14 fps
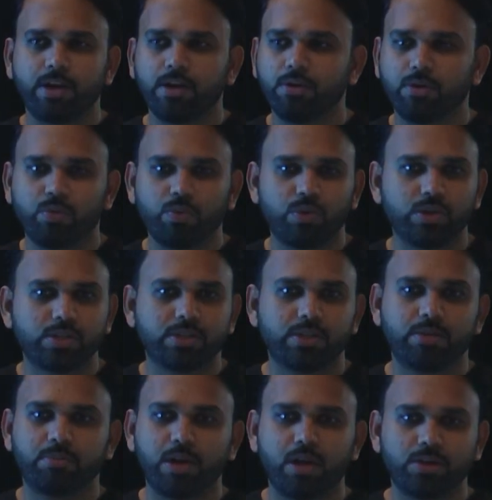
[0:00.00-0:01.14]
onwards, the
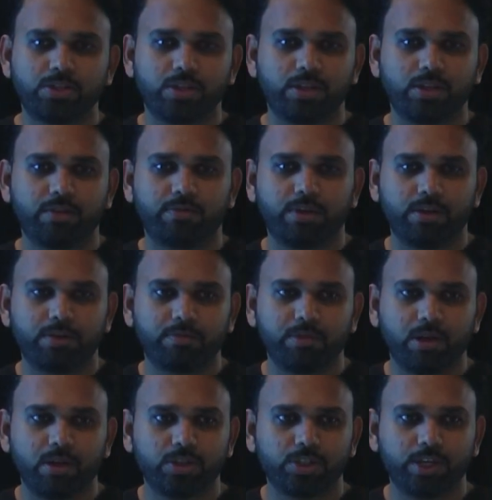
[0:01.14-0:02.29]
blockchain, advent of
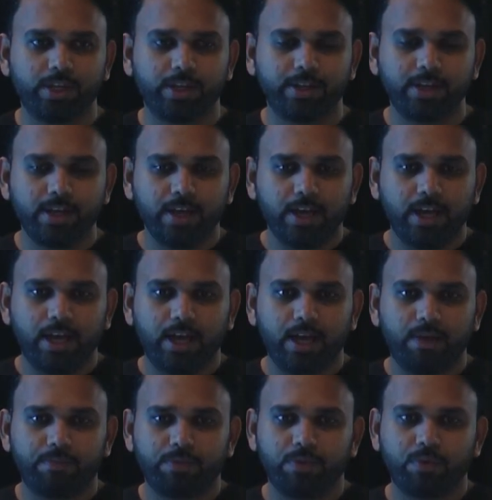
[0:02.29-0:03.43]
blockchain,
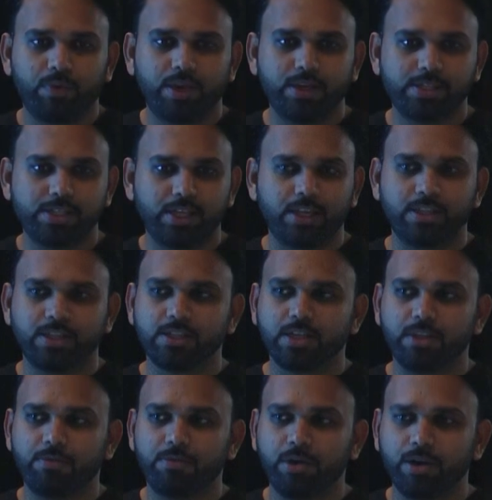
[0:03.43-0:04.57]
we see this
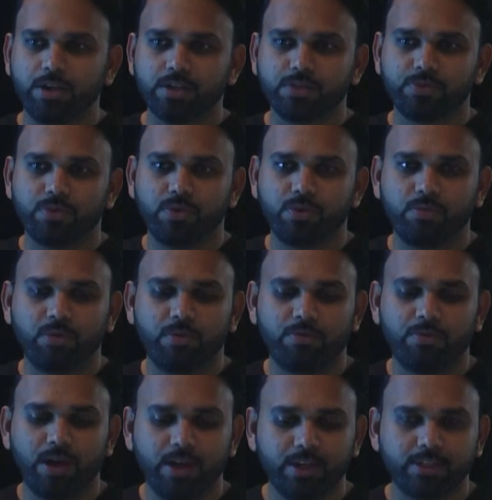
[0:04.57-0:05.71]
in various form of
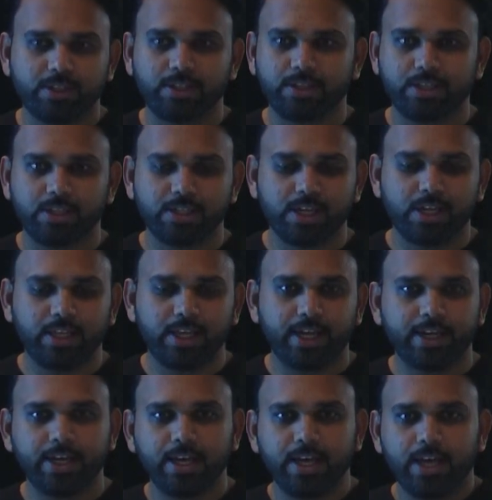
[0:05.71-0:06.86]
wallets and things like
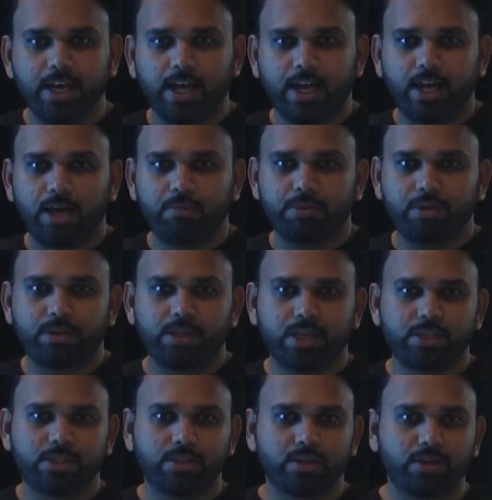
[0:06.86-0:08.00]
that. But
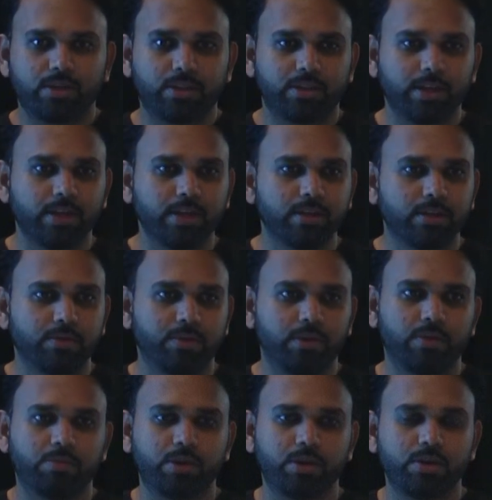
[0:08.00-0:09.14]
that's not the thing that
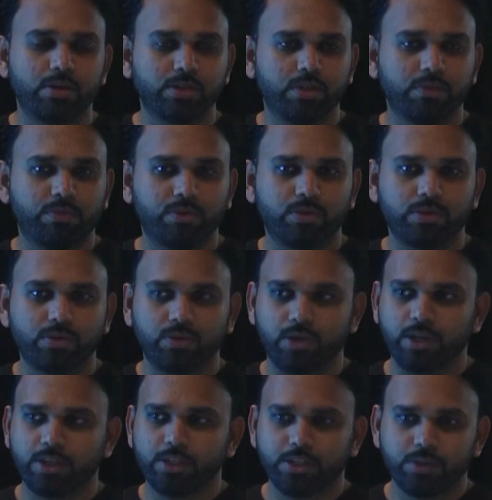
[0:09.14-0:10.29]
we've been using for nuclear
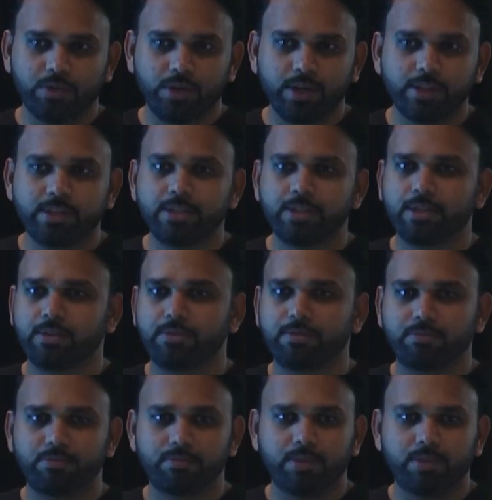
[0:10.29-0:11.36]
deterrent and